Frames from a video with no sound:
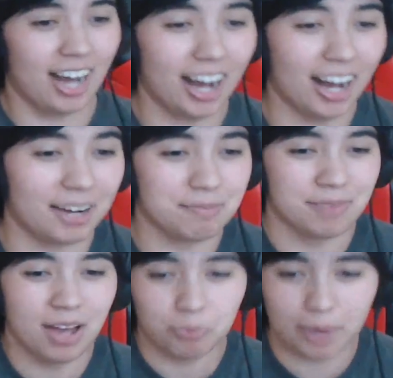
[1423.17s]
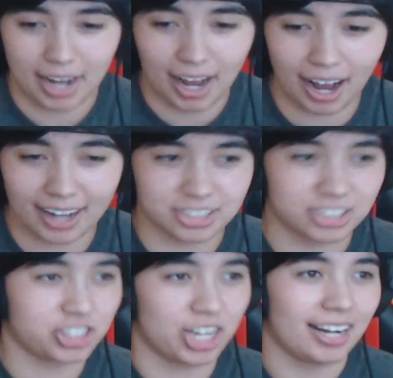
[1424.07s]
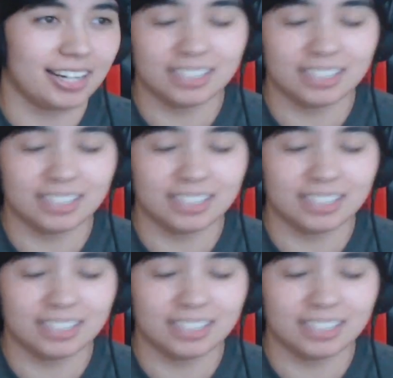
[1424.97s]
Um, wait, ah, shit.